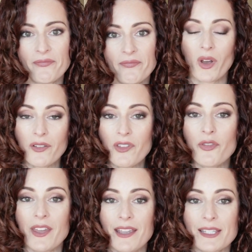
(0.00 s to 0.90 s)
One of the
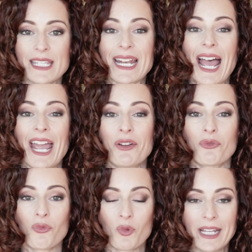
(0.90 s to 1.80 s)
things that I
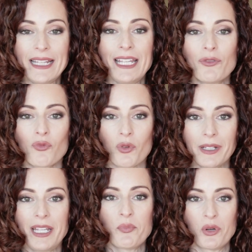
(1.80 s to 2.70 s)

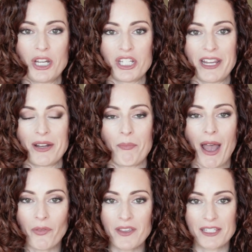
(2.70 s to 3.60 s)
really appreciate
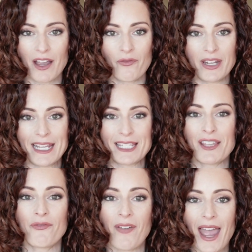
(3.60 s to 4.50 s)
about this oven is
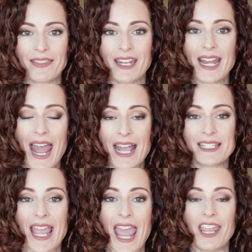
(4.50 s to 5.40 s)
the fact that it
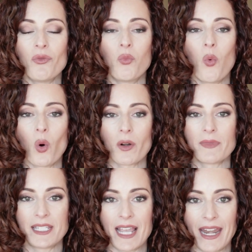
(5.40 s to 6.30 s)
has a warm
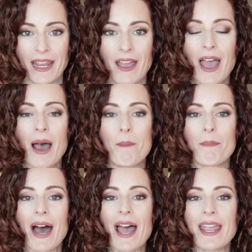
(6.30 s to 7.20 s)
setting.
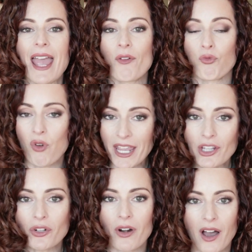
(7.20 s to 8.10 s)
My
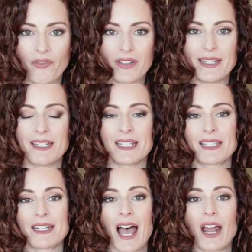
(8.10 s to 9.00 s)
regular oven
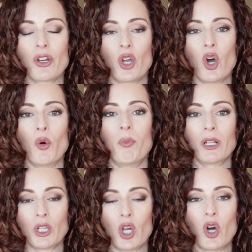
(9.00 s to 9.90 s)
does not go
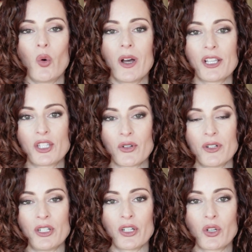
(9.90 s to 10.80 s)
below a
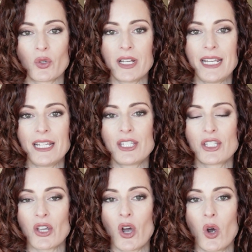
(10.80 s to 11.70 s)
certain degree,
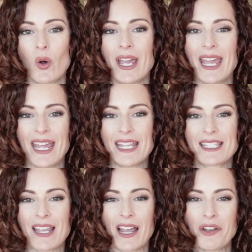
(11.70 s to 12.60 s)
so
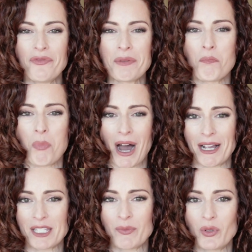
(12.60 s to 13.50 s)
it's kind of
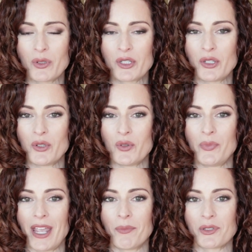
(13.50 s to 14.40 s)
impossible to
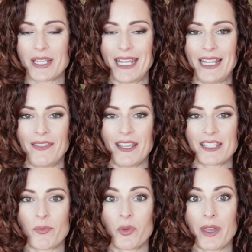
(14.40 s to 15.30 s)
be able to heat things
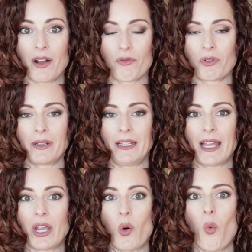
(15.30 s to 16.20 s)
up without really
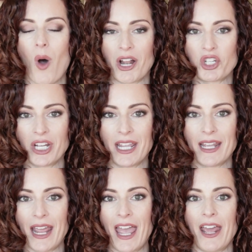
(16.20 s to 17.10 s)
like watching
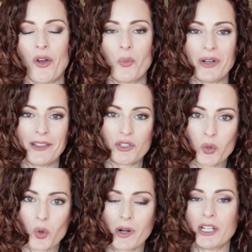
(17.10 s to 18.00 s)
it and opening the
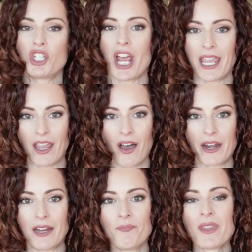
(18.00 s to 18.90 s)
door and checking on
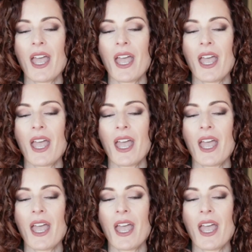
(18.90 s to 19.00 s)
it.